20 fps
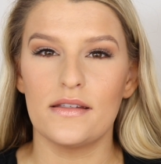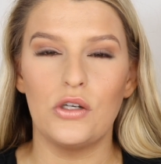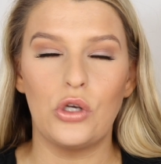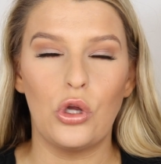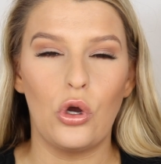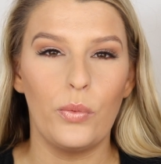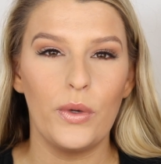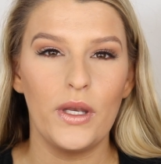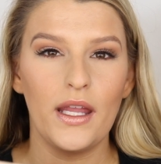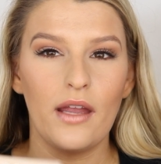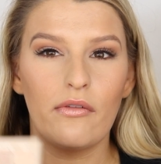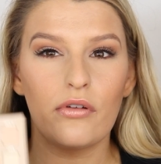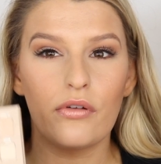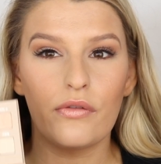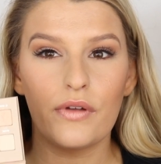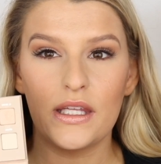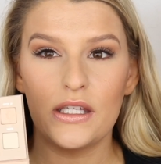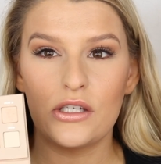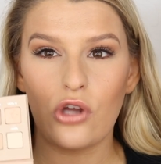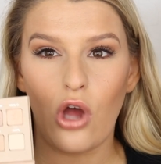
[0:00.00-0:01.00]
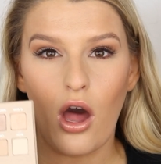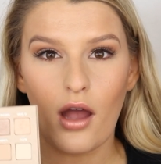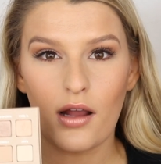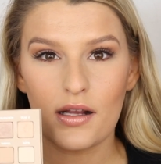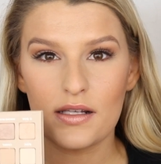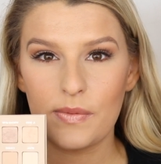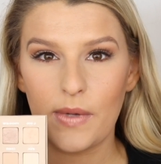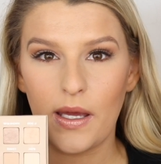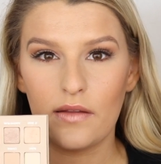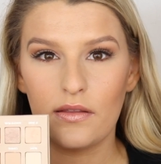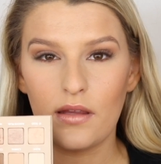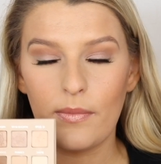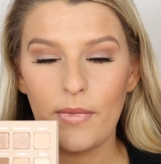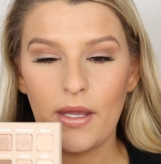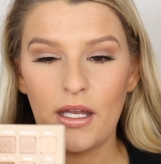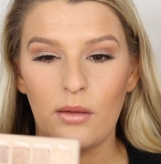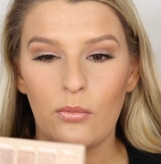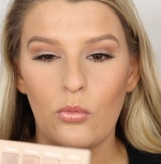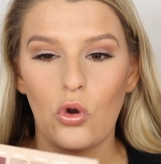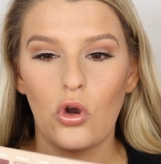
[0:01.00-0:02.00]
Nobody ever really talks about them
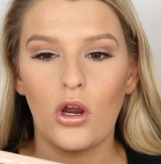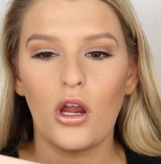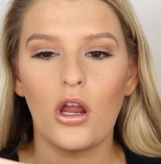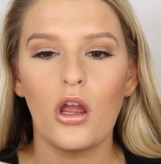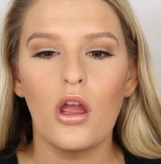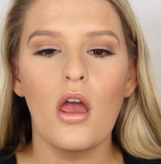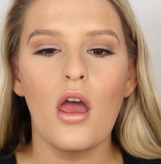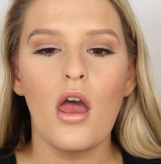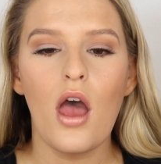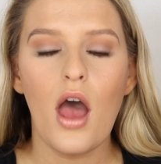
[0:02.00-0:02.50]
anymore.